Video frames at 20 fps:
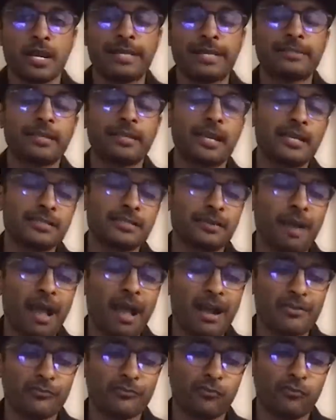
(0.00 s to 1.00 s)
it takes
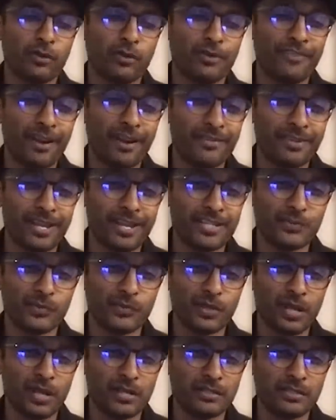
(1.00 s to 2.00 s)
about 45 days
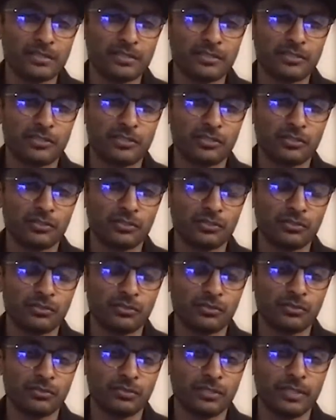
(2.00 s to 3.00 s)
for us
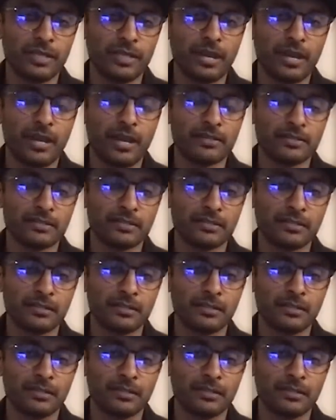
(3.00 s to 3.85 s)
to get